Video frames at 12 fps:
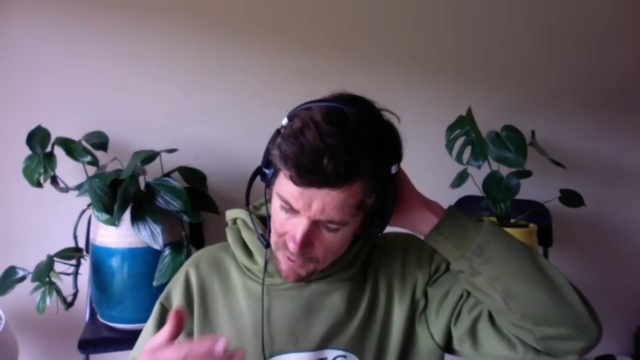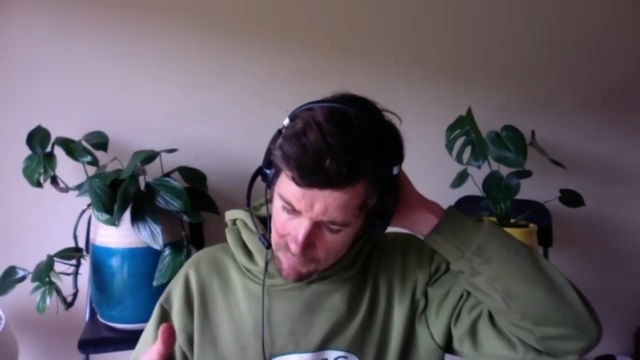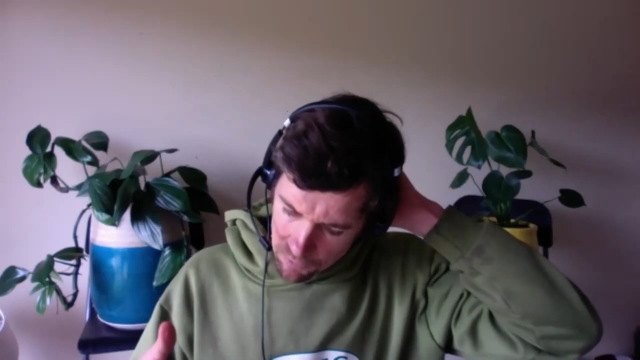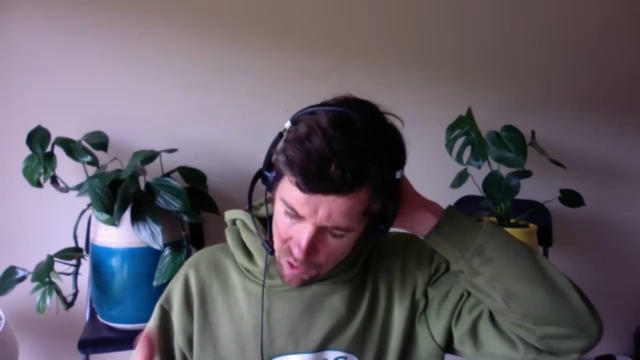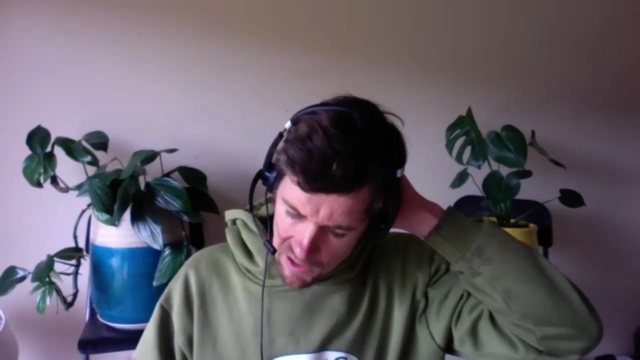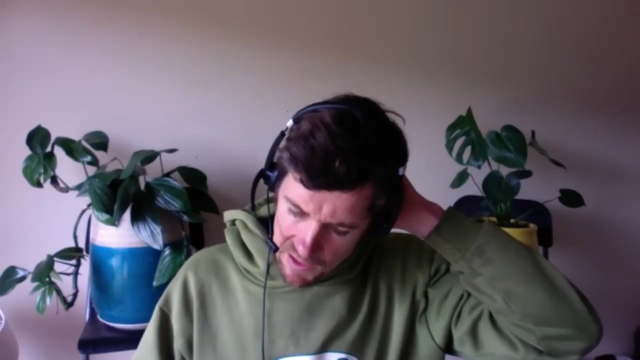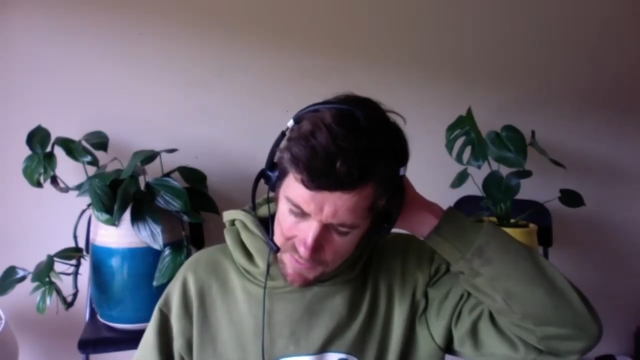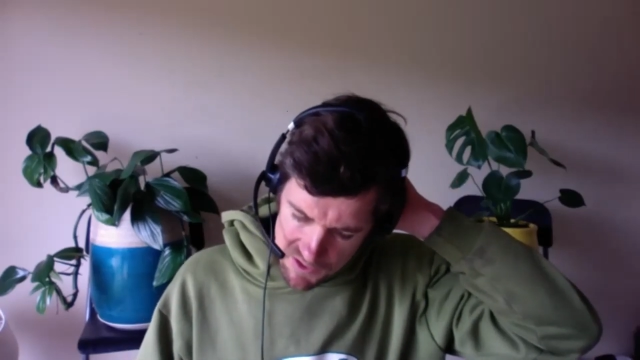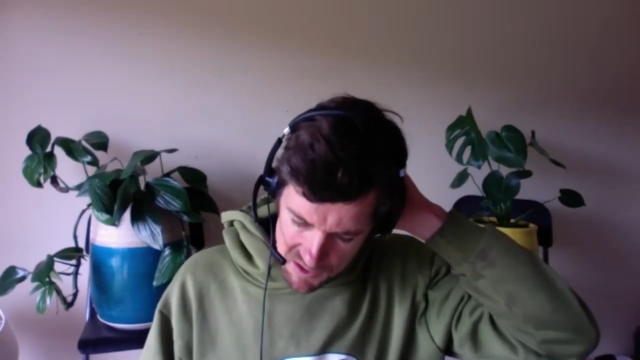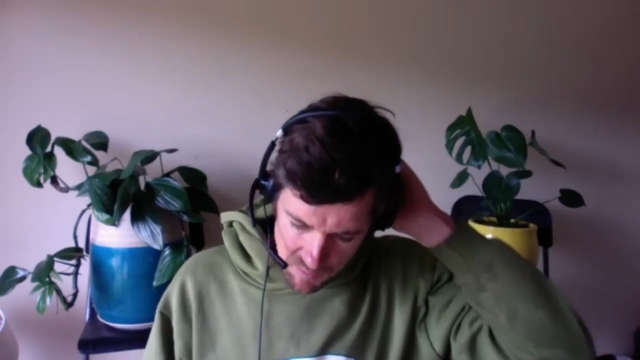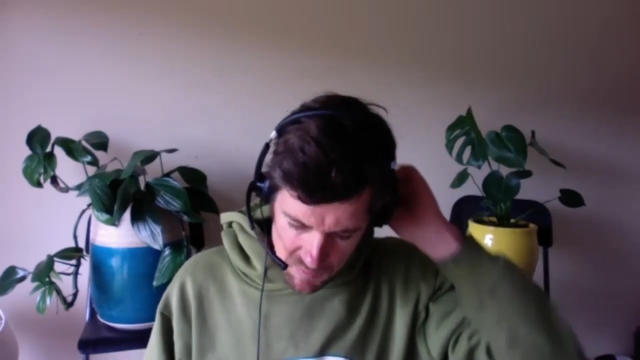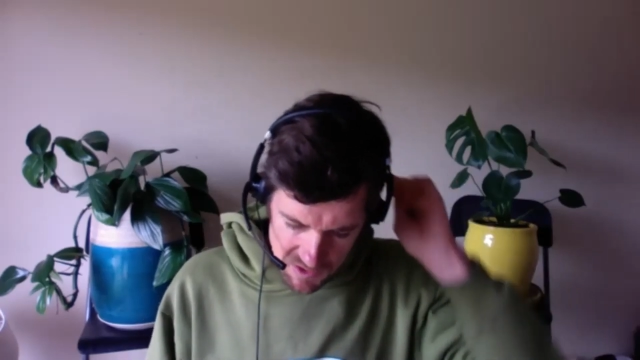variety of
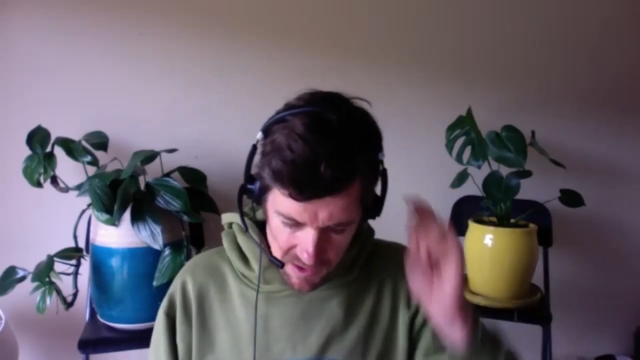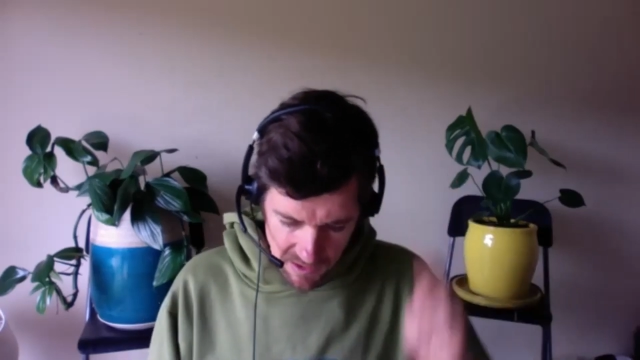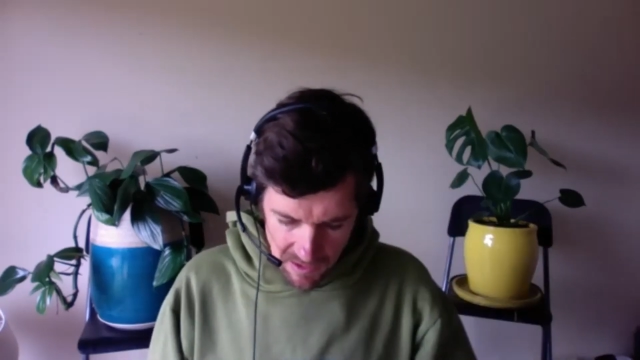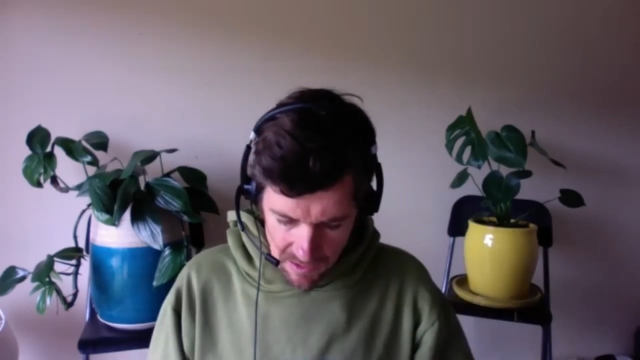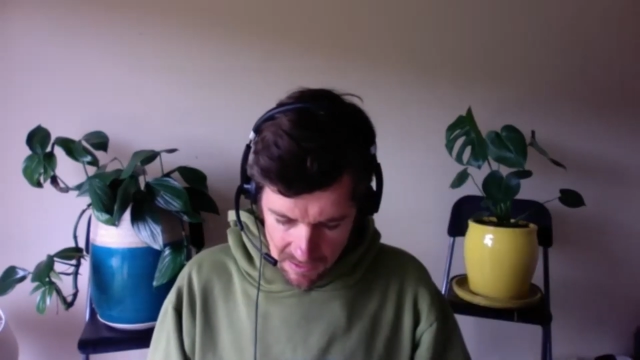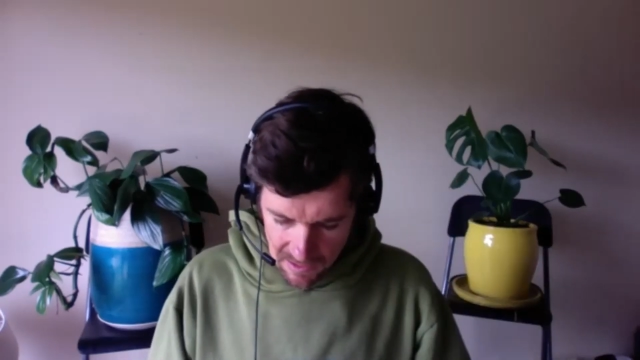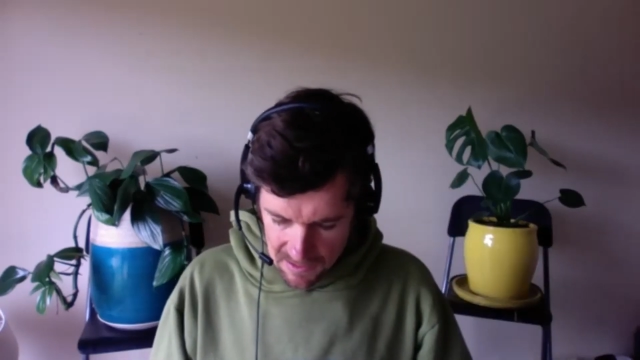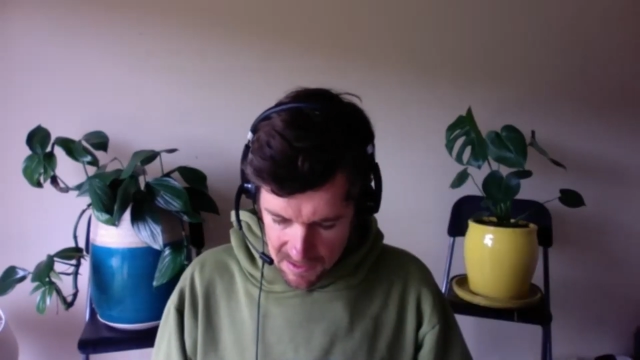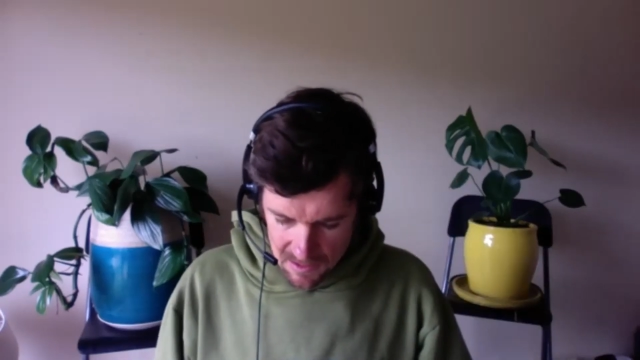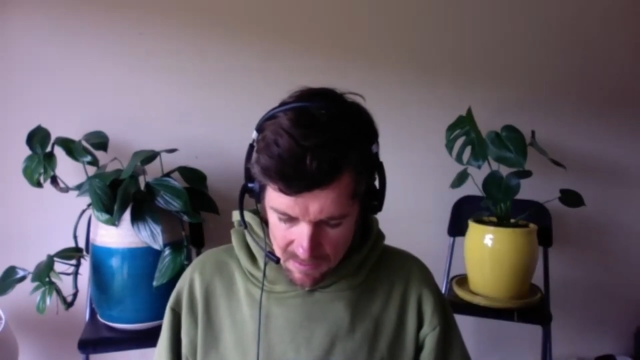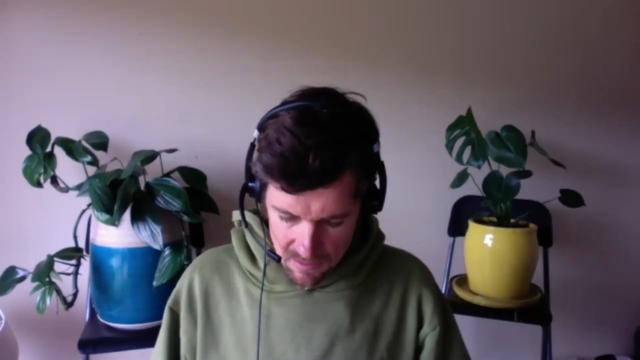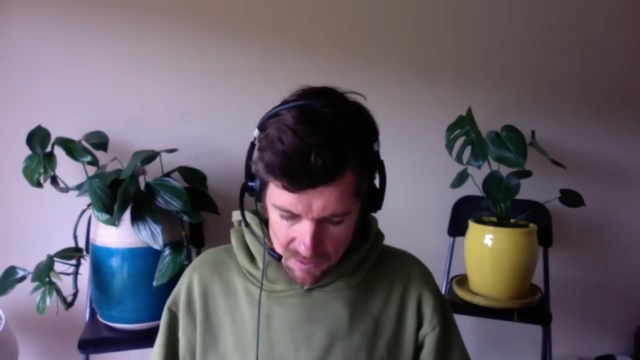systems thinking
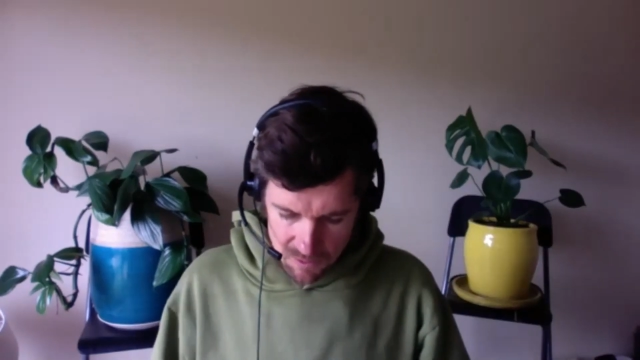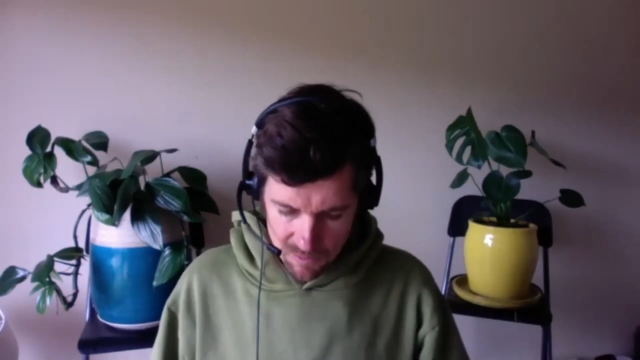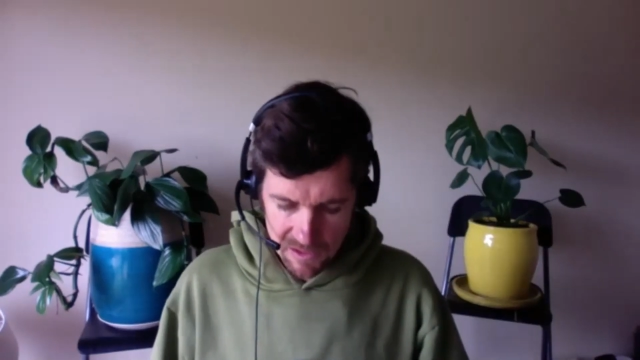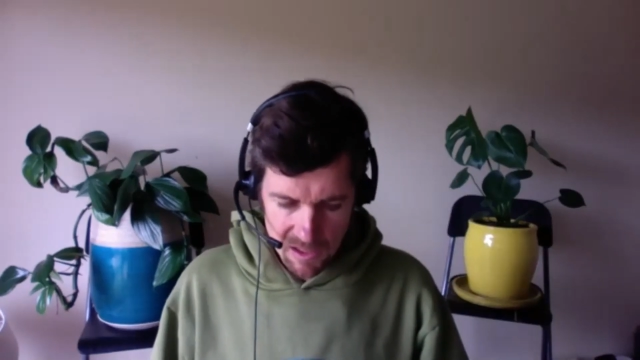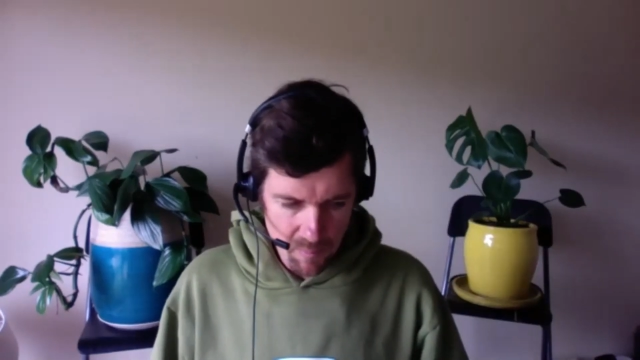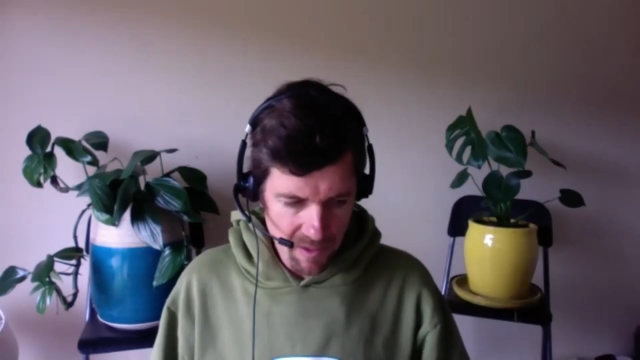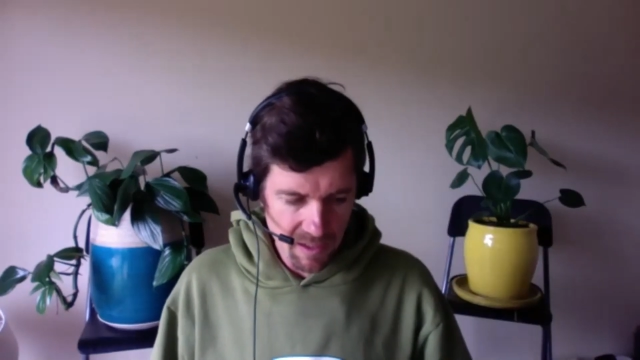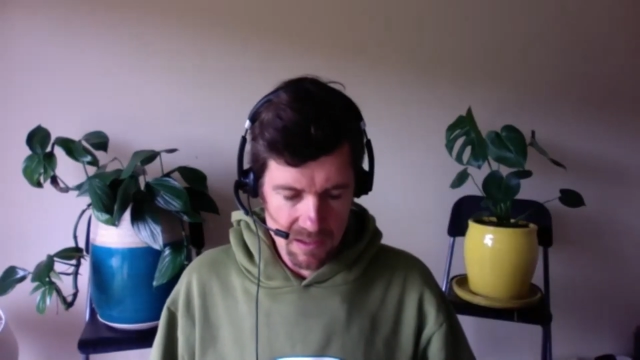that's really about